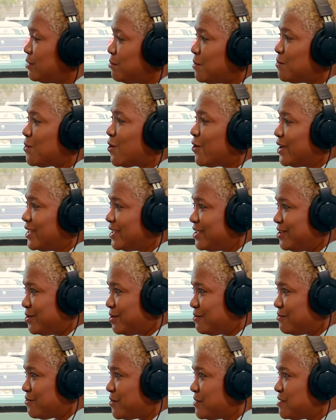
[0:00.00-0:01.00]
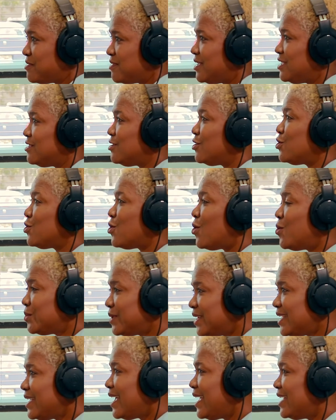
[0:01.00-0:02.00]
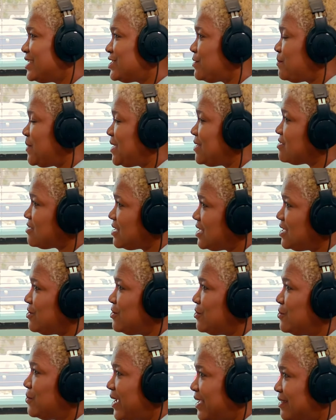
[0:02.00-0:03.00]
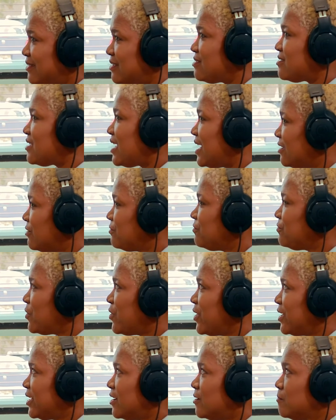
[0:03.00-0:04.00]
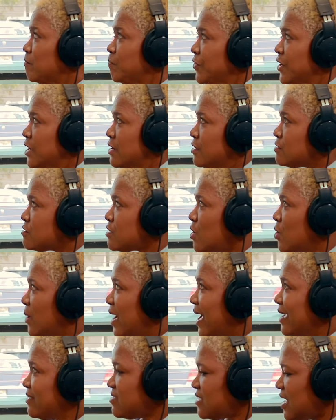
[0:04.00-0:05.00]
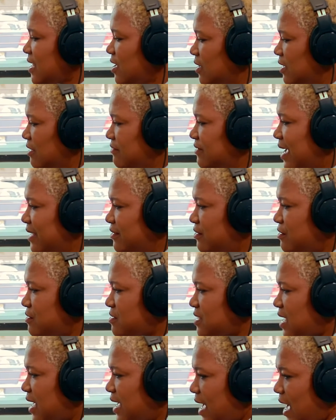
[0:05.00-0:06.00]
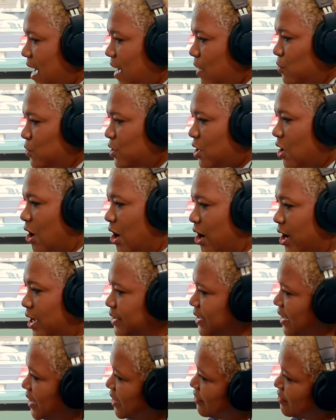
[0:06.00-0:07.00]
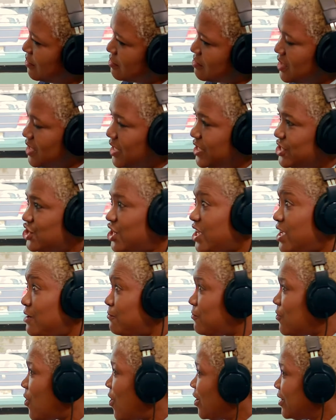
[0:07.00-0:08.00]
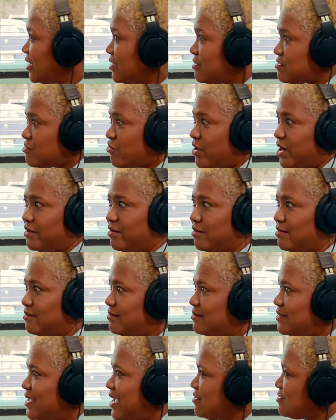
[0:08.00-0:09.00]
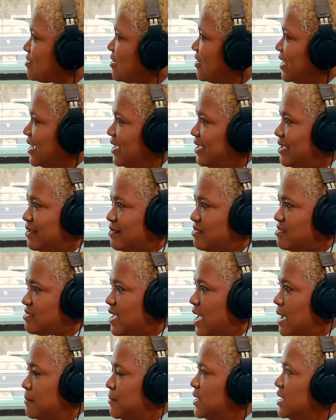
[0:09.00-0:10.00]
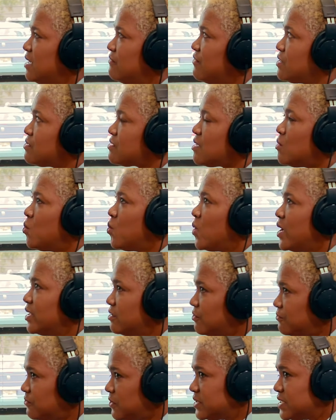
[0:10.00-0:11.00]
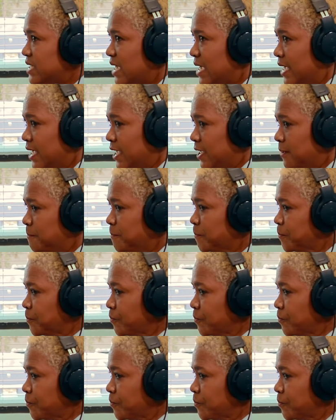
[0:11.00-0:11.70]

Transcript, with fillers: Memorial University, the only HBCU in the state of Florida. So I said all of that to say how God is the chief orchestrator. That's all I can say. I believe it's a wonderful time